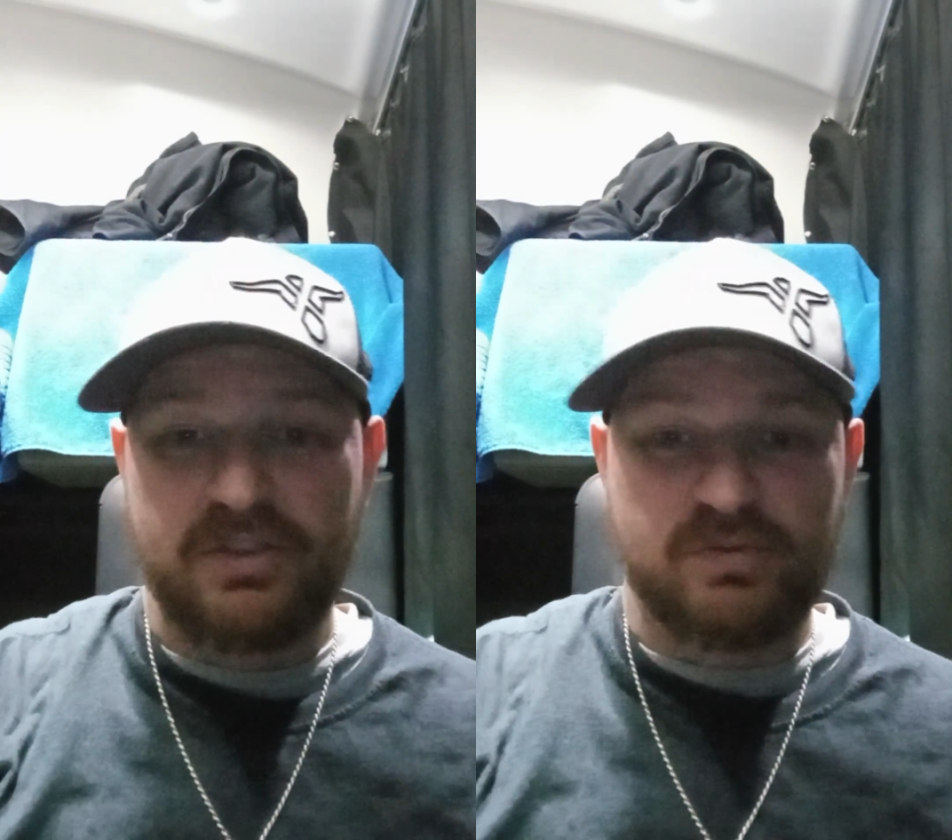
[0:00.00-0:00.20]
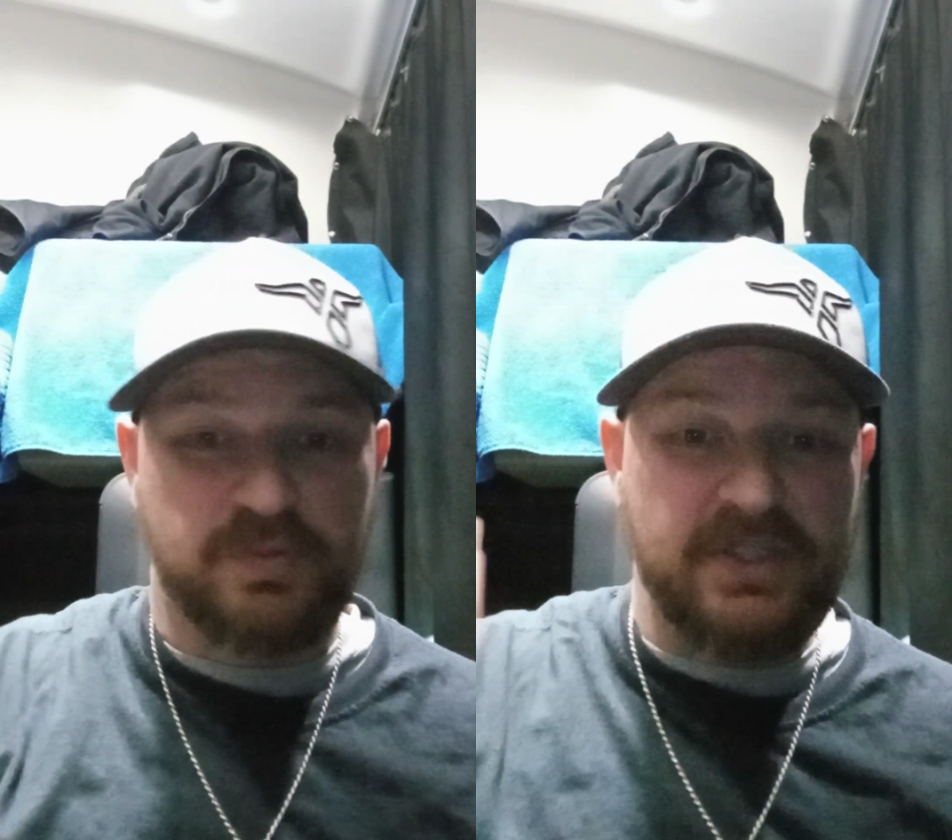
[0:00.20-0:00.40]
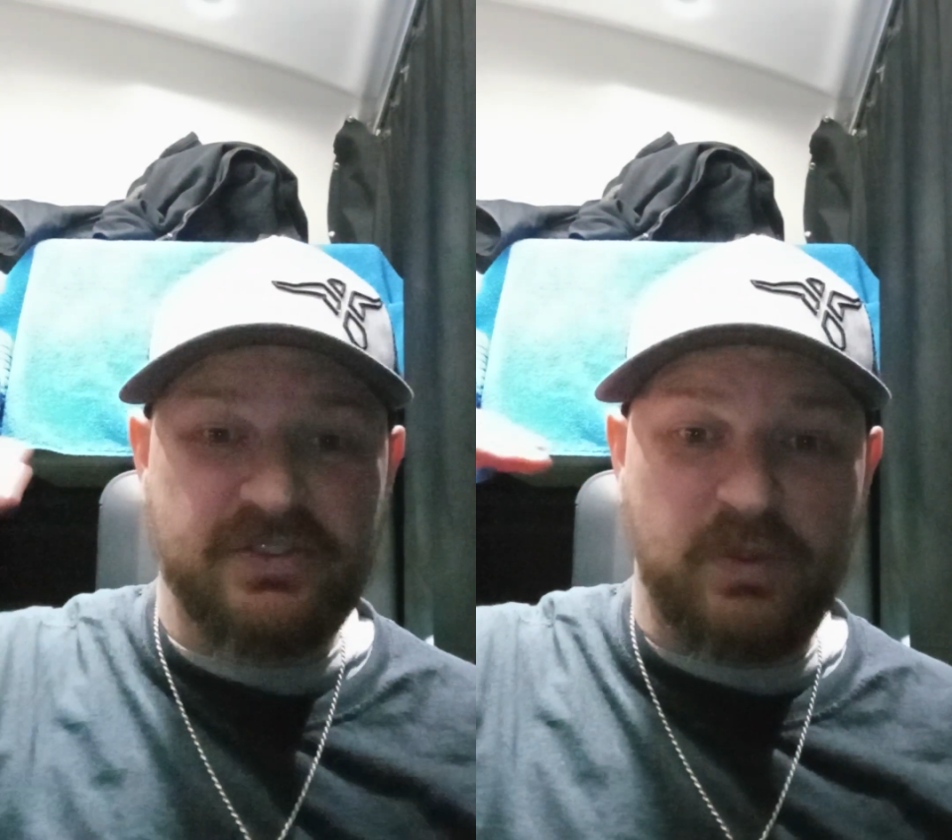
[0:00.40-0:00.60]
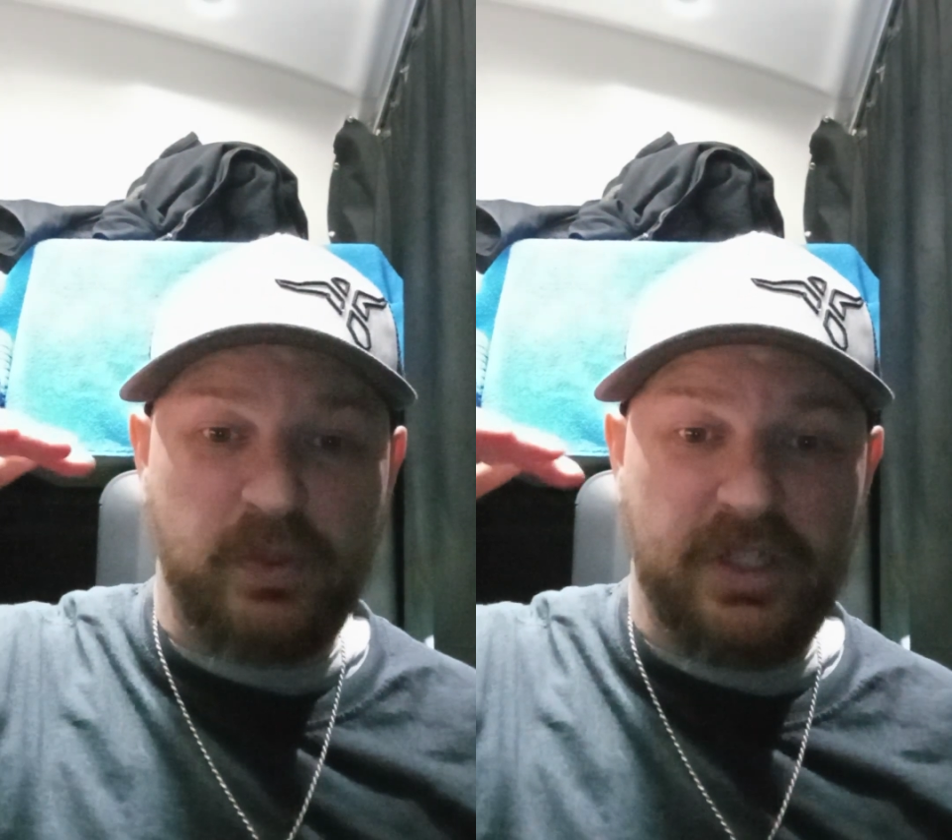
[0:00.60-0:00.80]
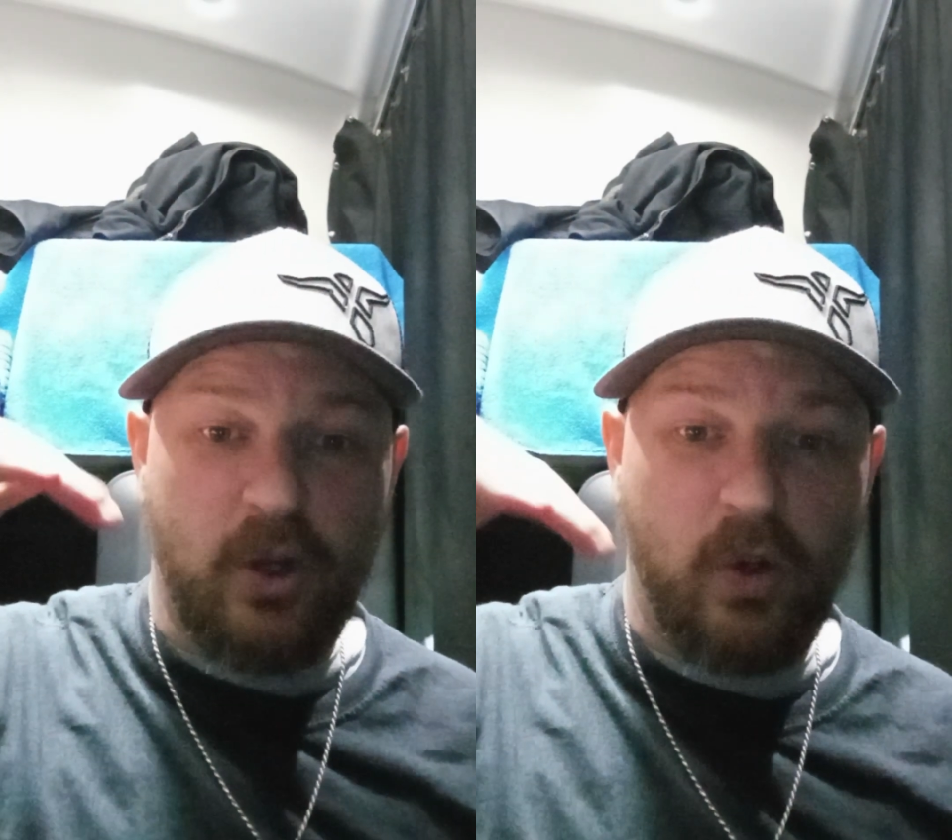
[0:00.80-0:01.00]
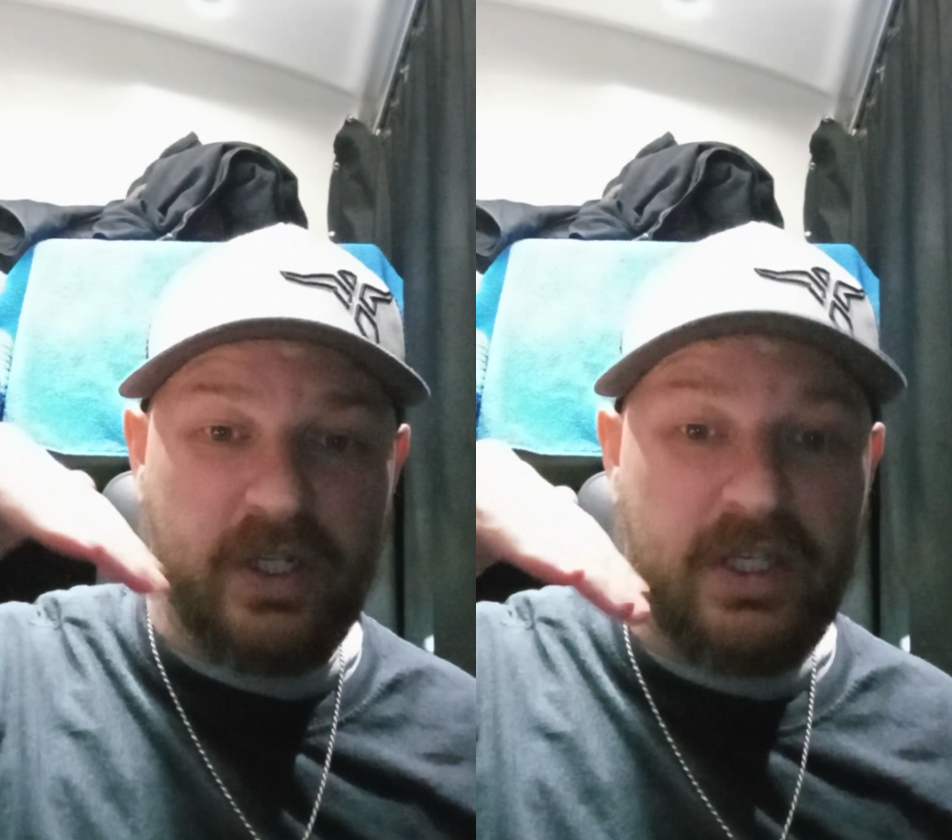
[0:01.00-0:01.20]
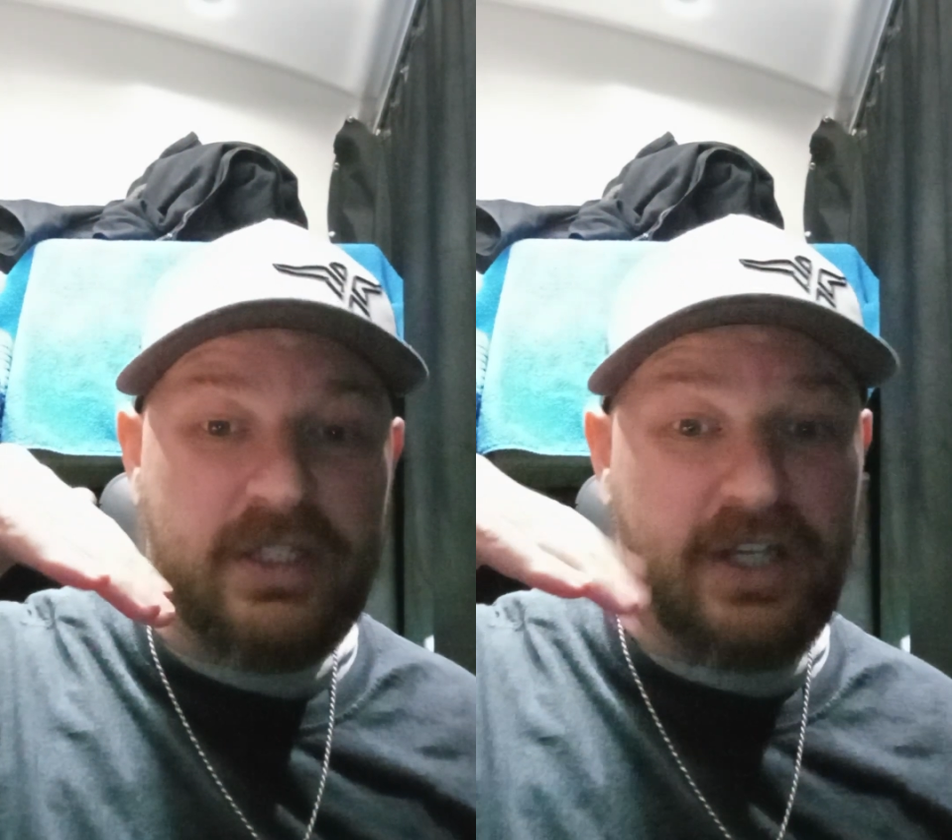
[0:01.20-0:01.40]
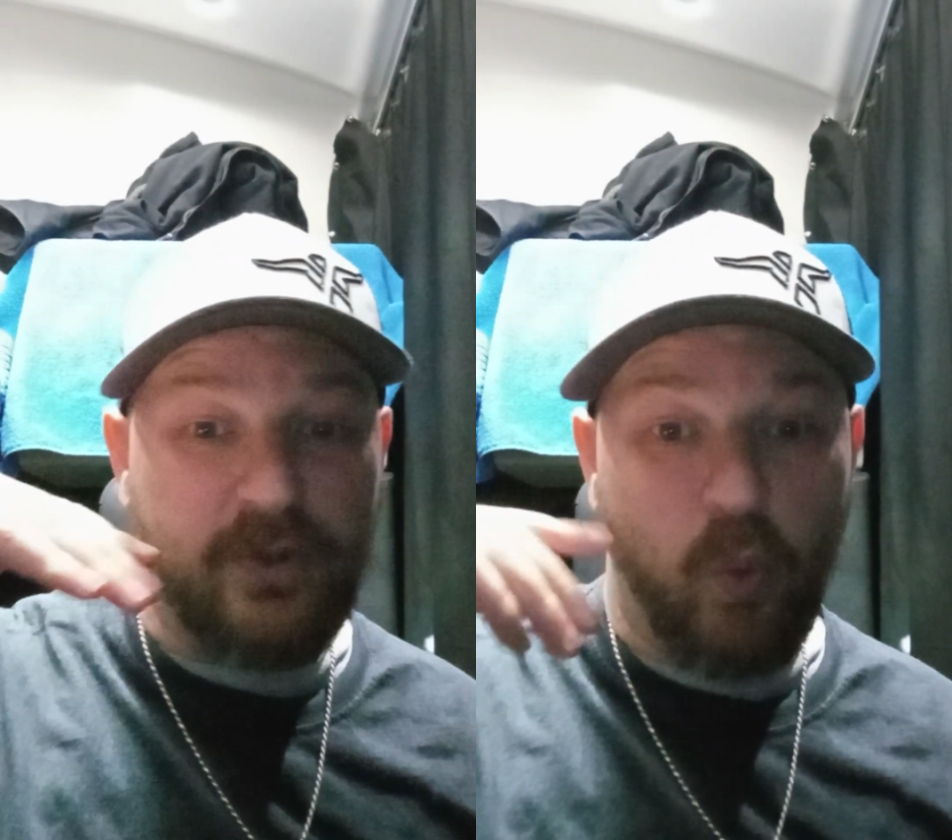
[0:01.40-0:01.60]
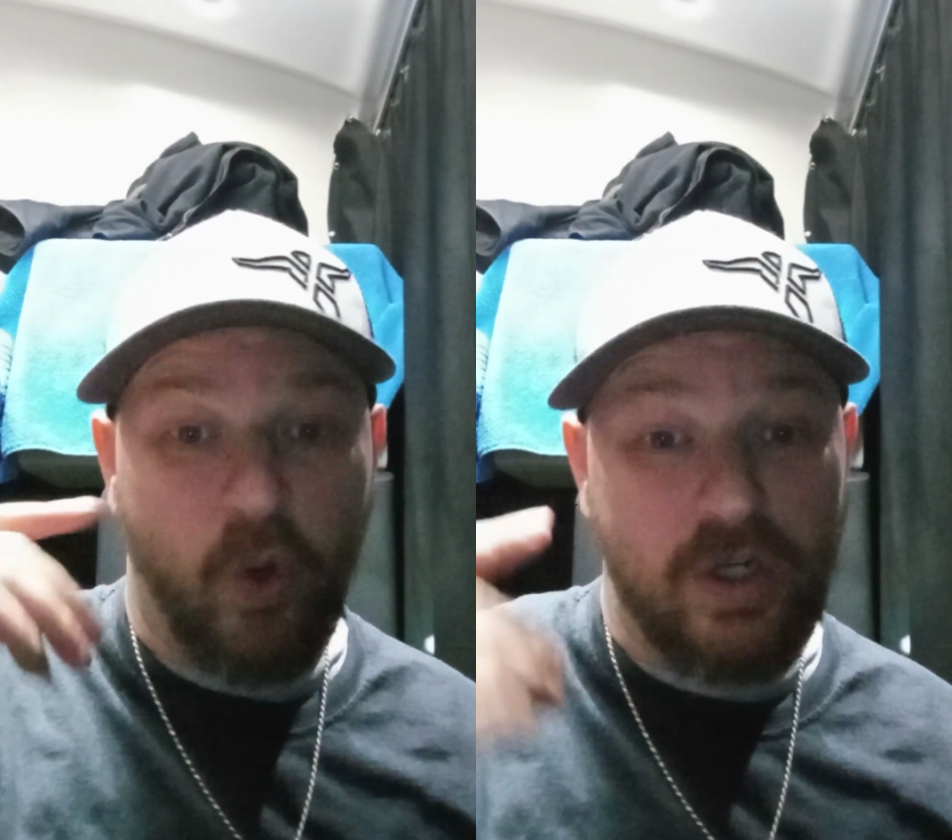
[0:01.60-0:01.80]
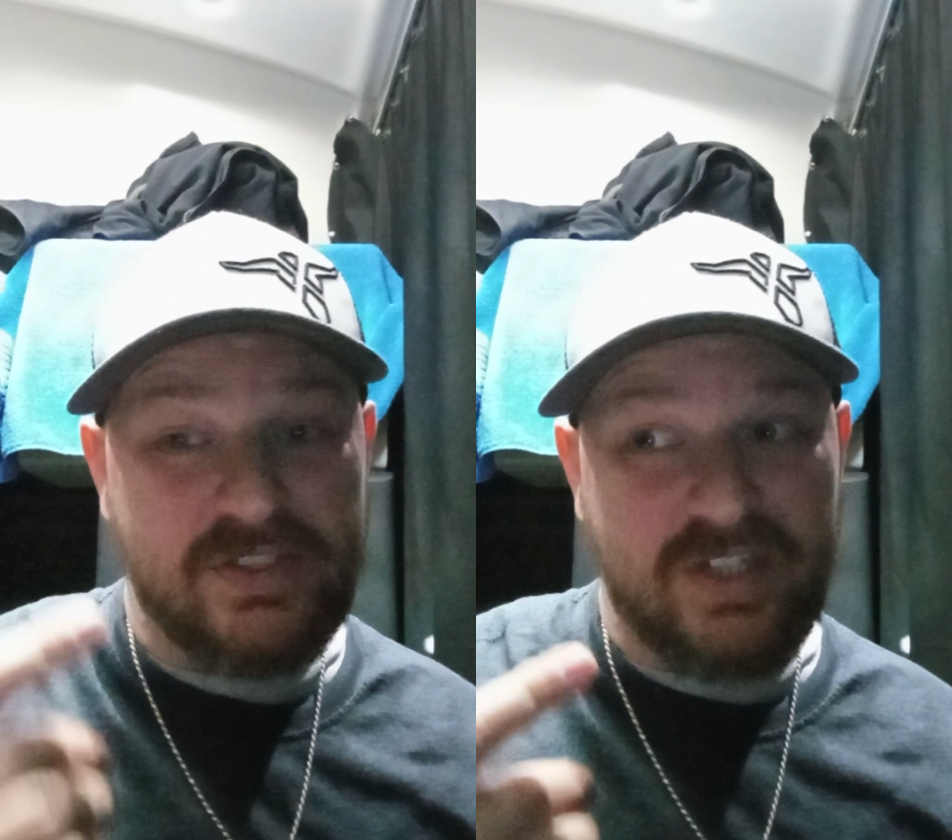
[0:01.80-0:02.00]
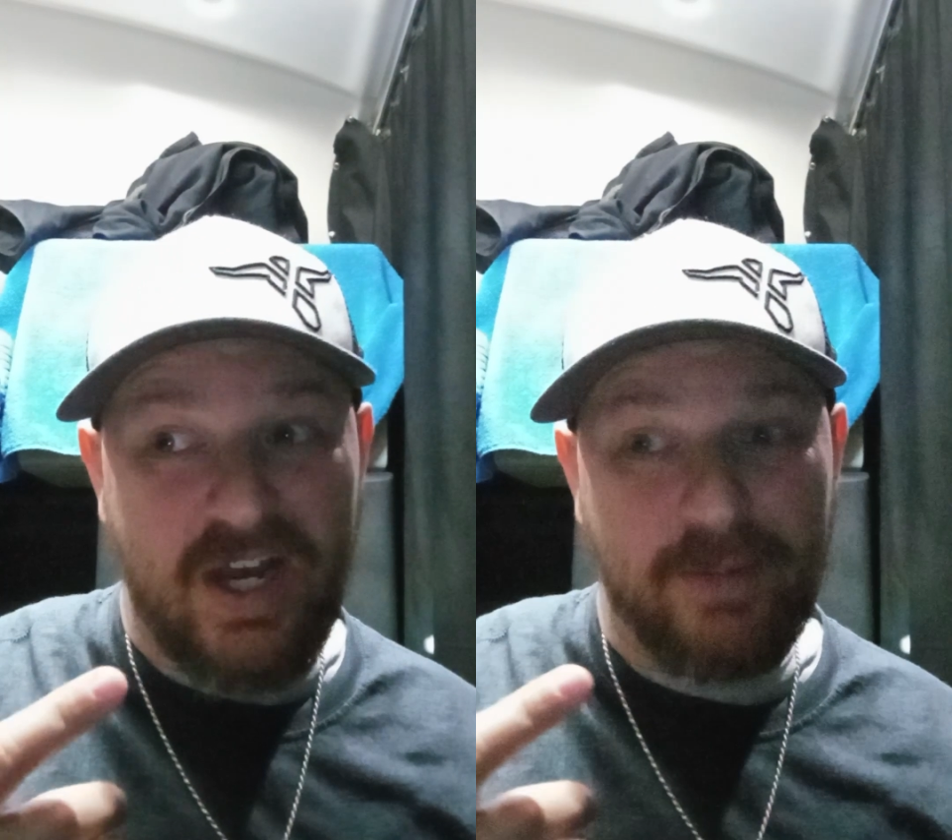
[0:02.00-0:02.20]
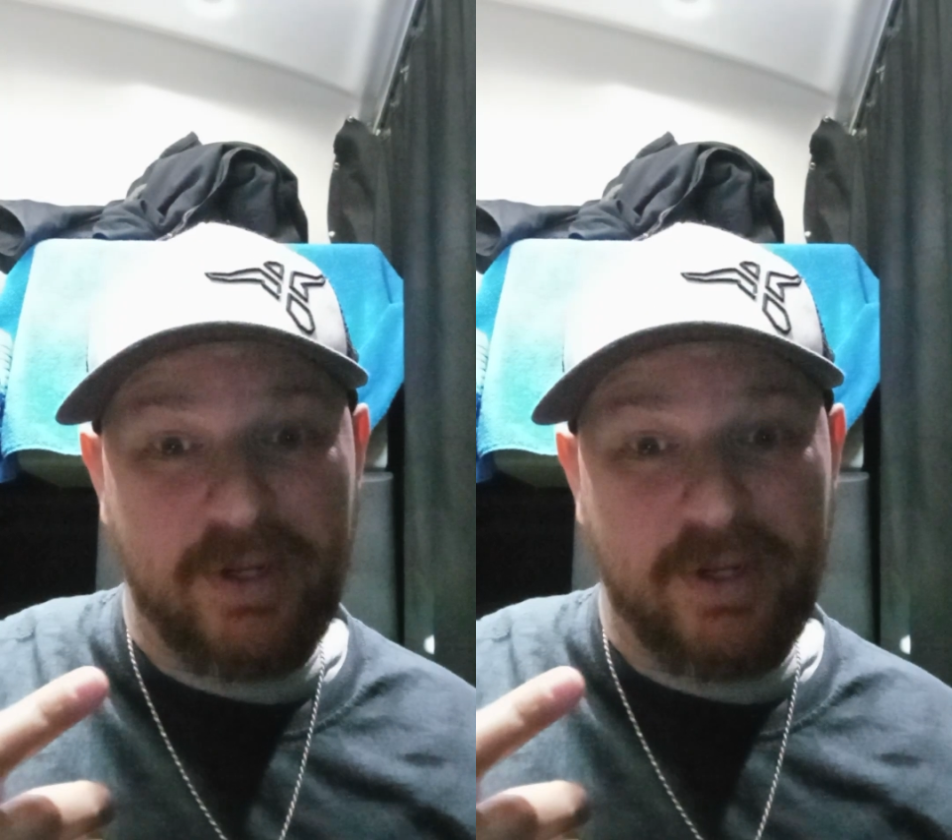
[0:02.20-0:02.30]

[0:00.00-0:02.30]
Especially when they're going the worst time